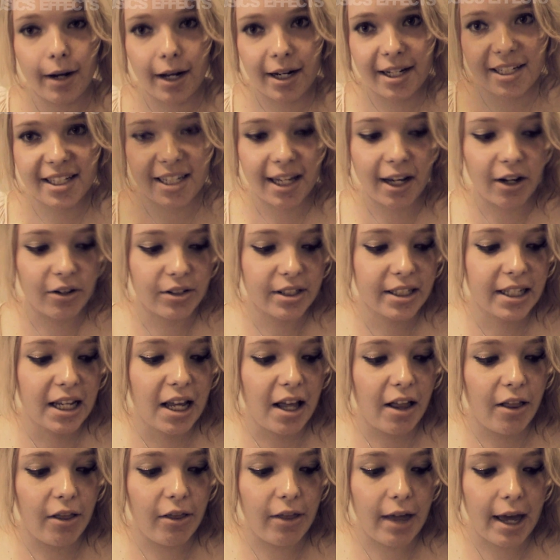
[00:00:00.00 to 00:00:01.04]
kind of sounds.
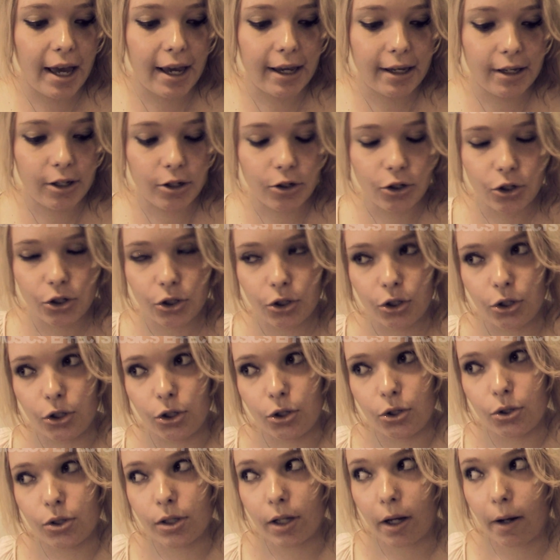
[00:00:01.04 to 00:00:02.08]
You should
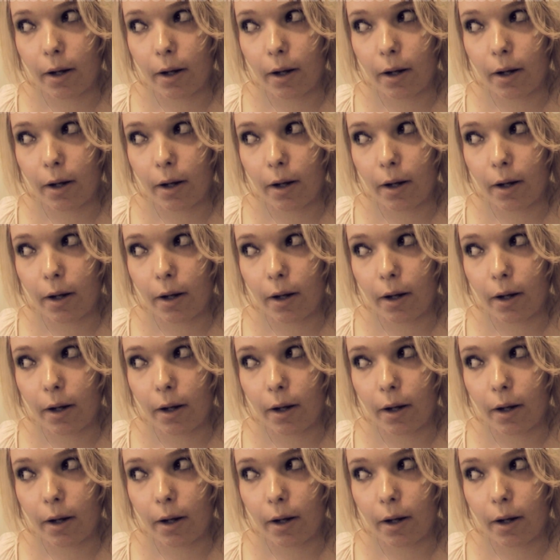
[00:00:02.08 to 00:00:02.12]
use